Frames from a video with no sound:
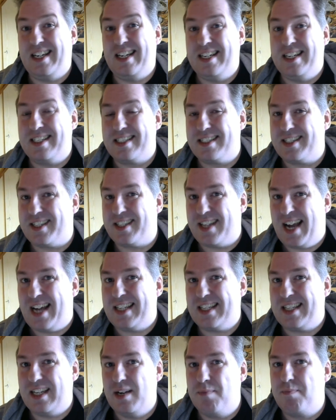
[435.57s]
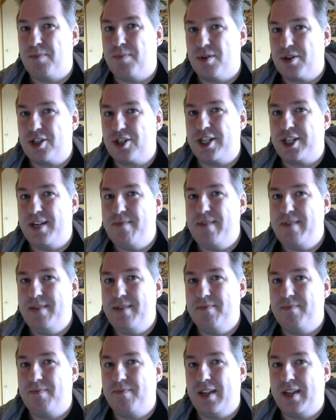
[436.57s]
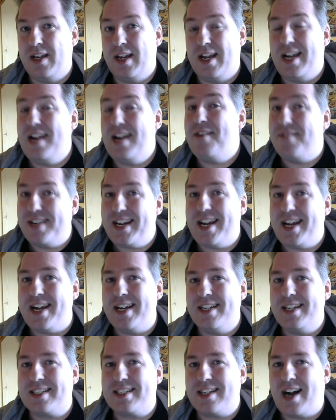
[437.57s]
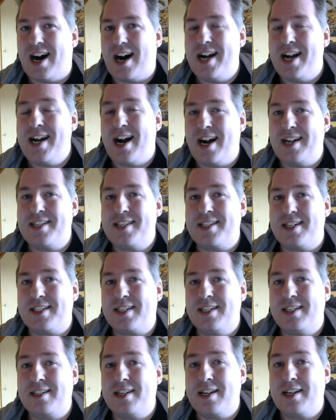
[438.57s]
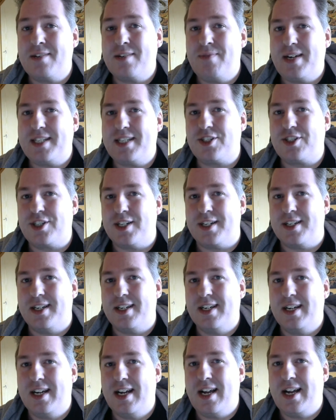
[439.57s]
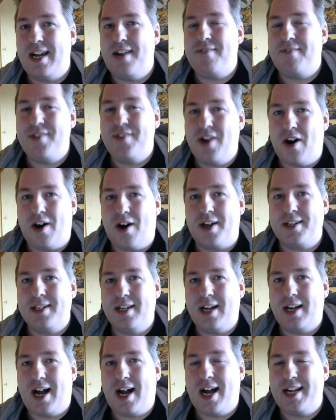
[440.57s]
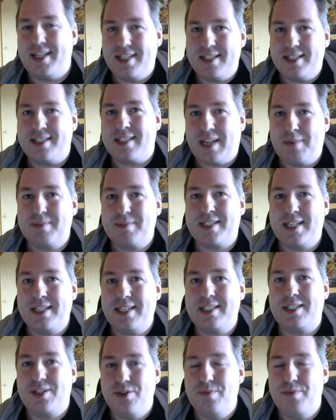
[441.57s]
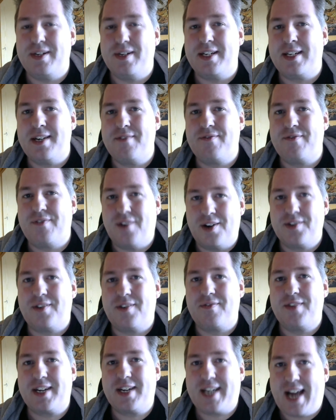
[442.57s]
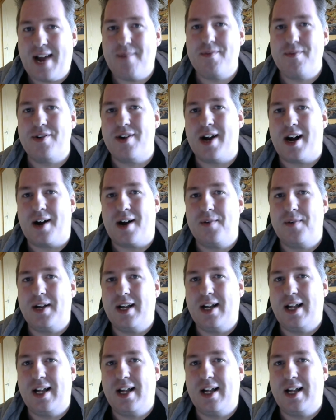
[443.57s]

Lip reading: Is that a book shimmy? If it is, I answered the question. If not, I did something stupid in front of the camera.